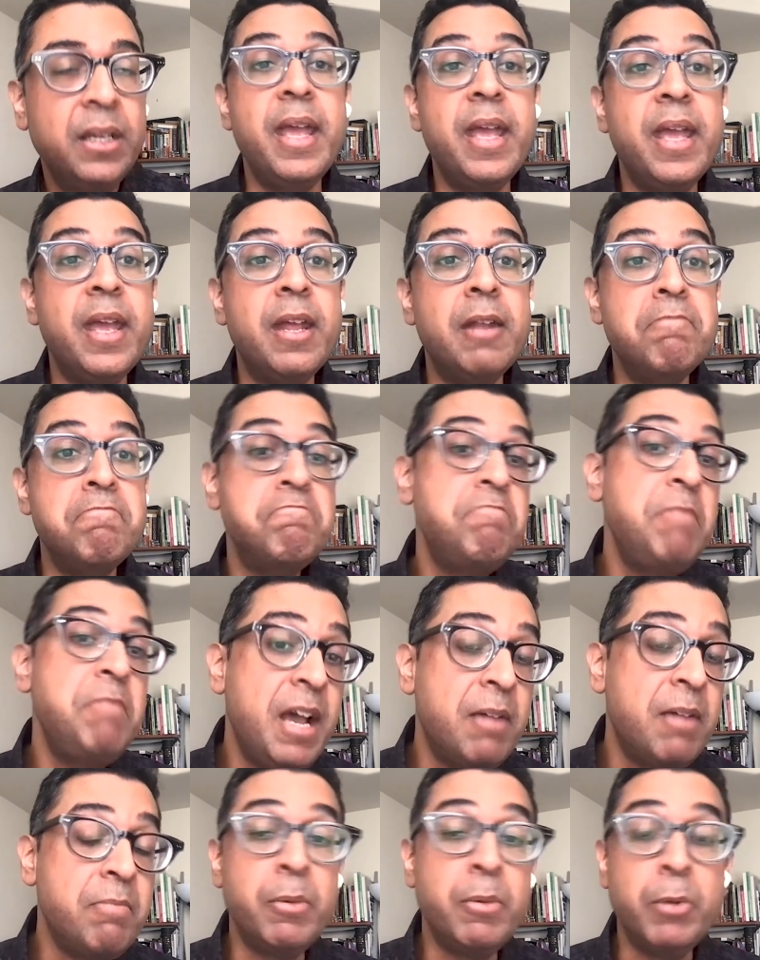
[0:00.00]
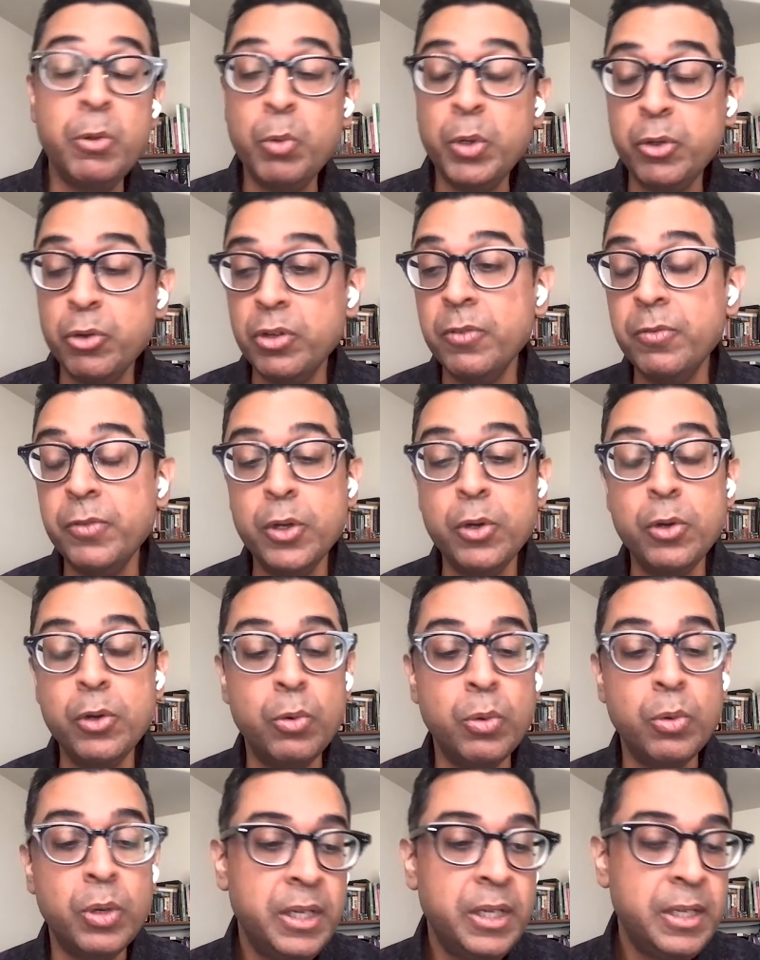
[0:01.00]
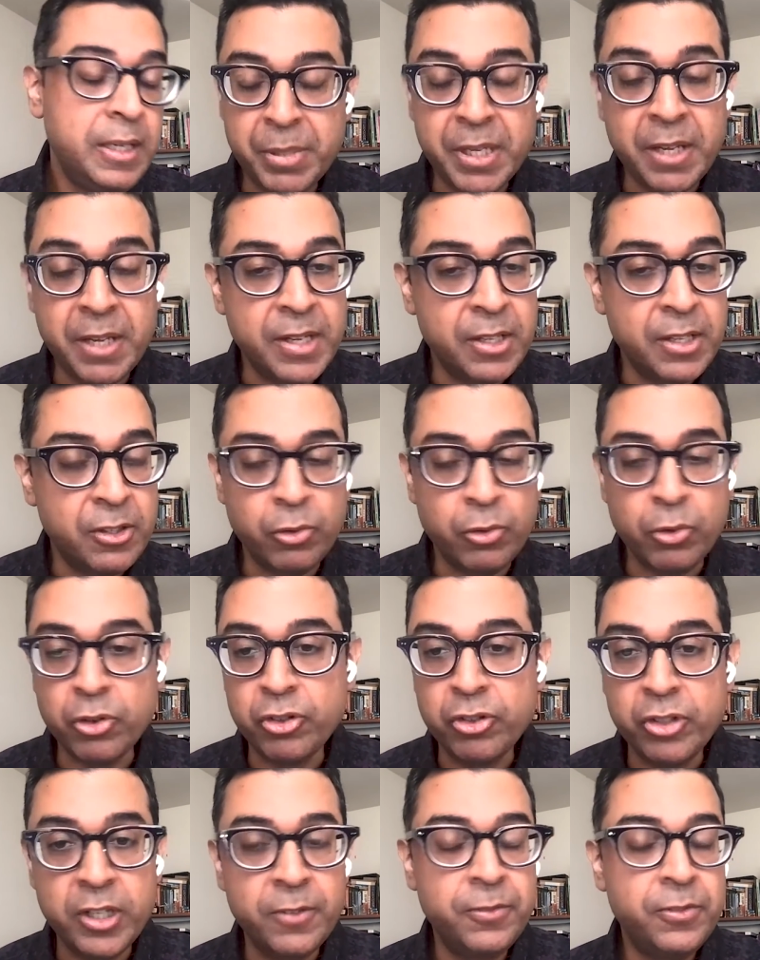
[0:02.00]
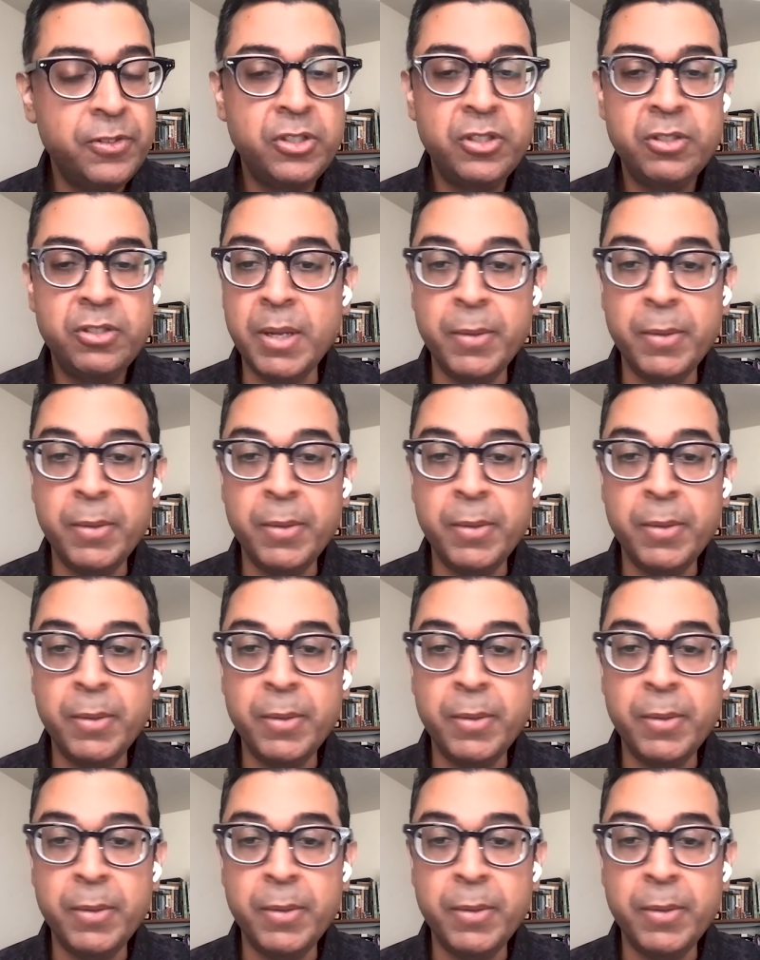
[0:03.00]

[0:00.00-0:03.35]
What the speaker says: And yeah, maybe we took a few pivots or shifts,